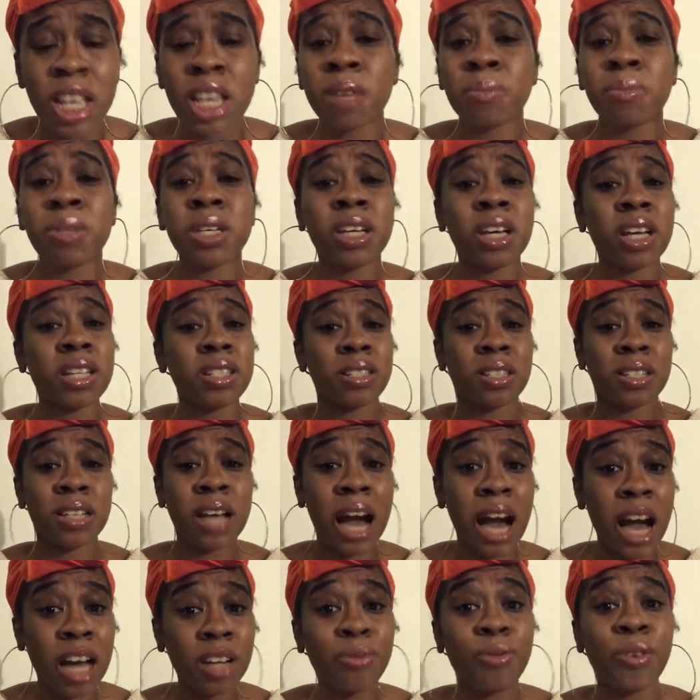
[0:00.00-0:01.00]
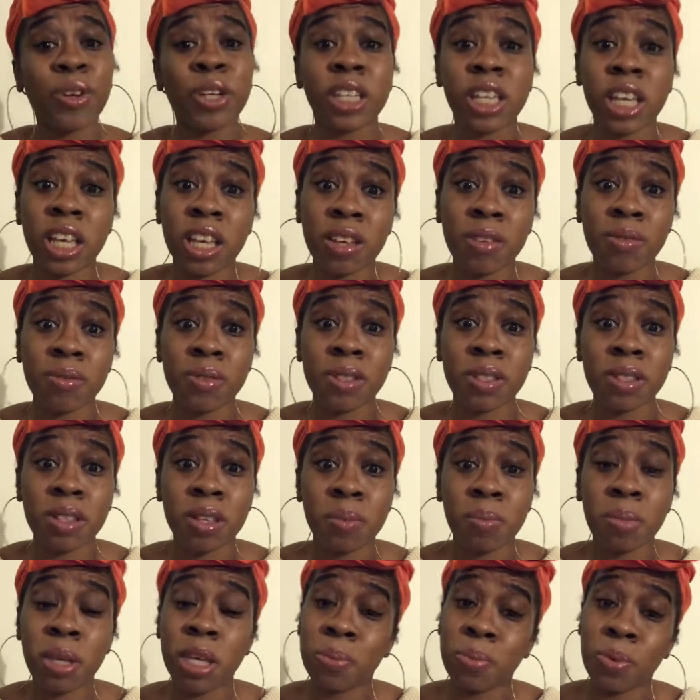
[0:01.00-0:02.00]
Because God forgives
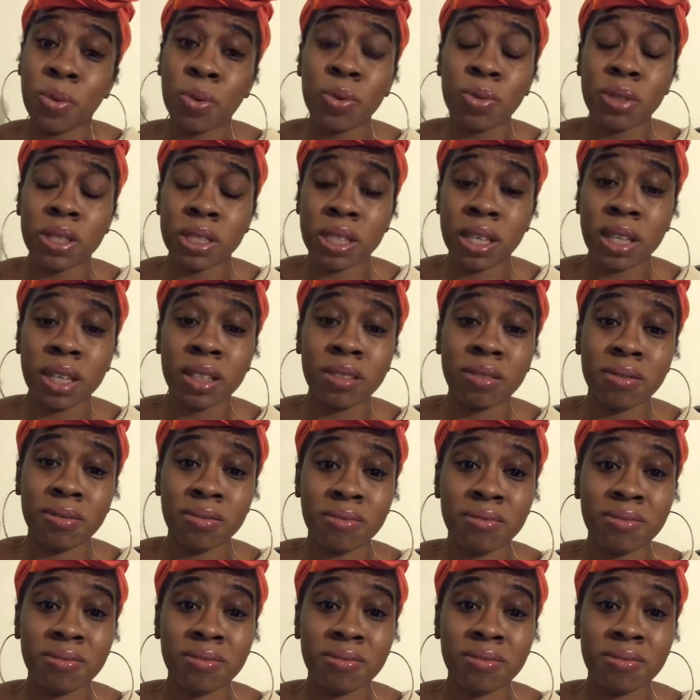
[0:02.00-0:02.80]
people who sin.